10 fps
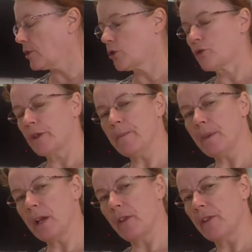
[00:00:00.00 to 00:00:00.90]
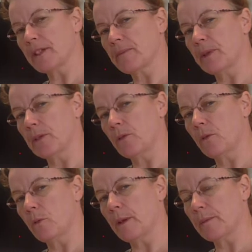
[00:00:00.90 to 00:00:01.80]
cream that's been
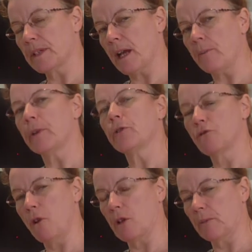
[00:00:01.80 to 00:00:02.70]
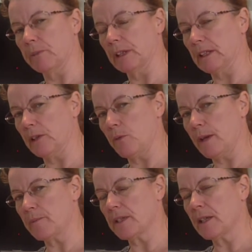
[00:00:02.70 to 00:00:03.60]
whipped up, not completely
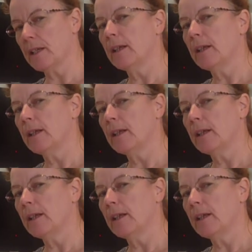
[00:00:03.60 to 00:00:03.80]
whipped,